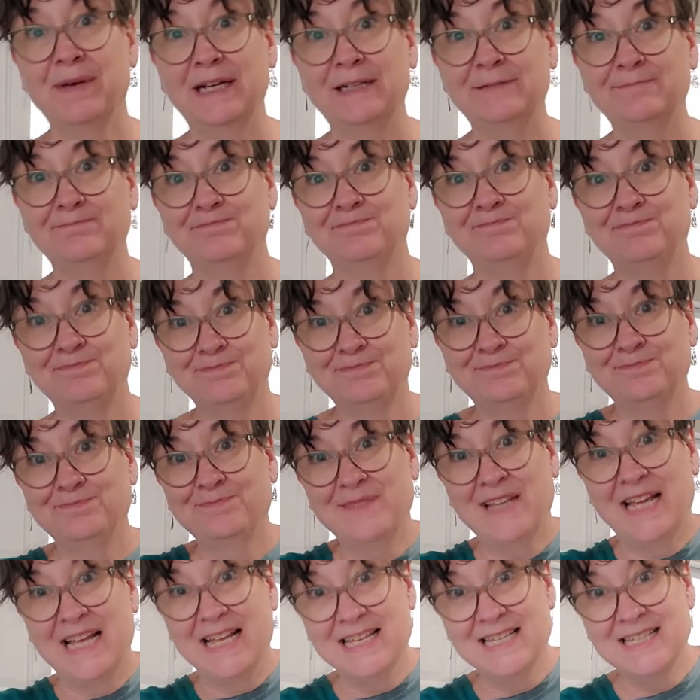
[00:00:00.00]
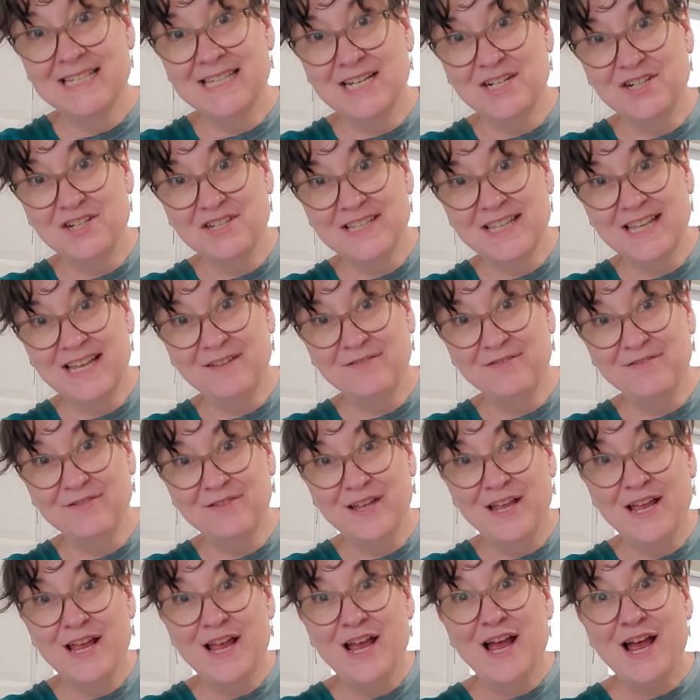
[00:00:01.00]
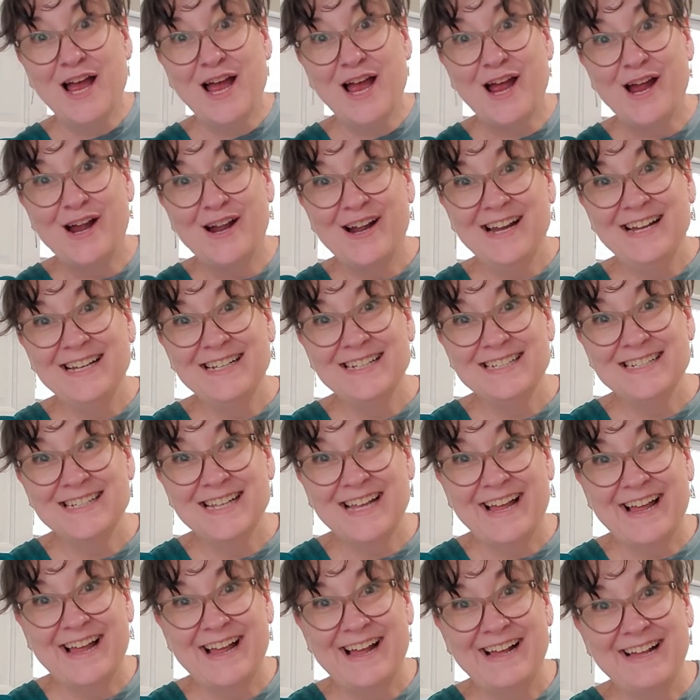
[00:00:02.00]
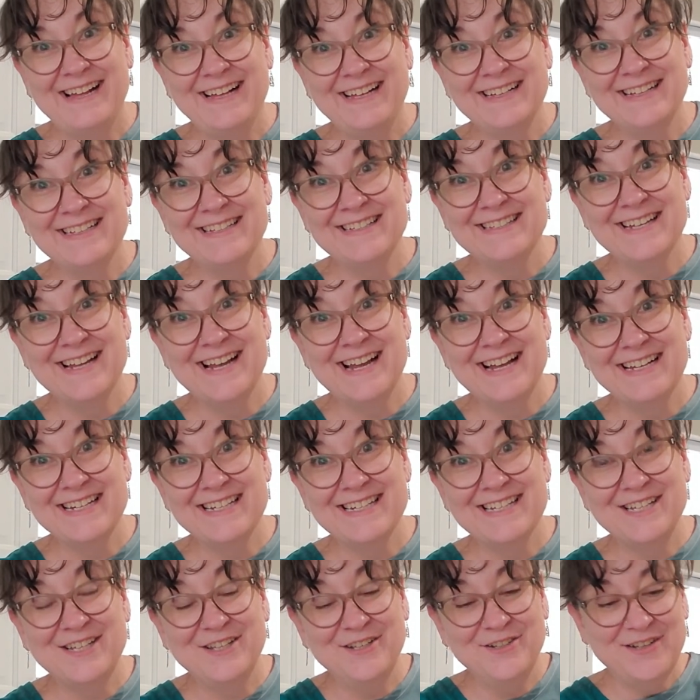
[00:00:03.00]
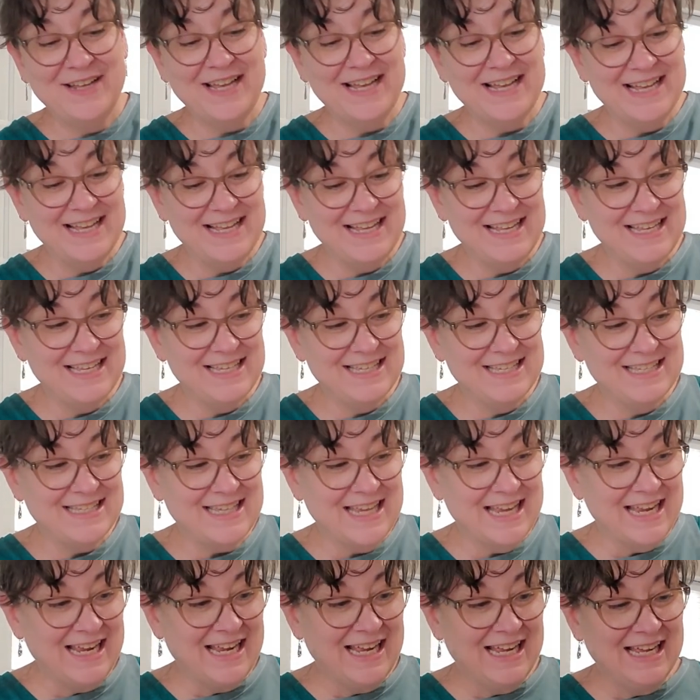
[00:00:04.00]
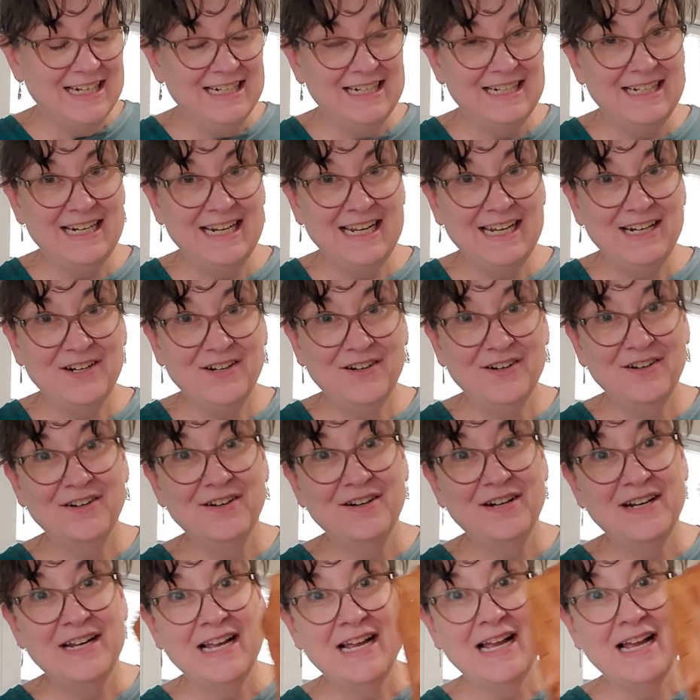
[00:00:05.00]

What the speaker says: but such is life. All right, I'll talk to you guys later.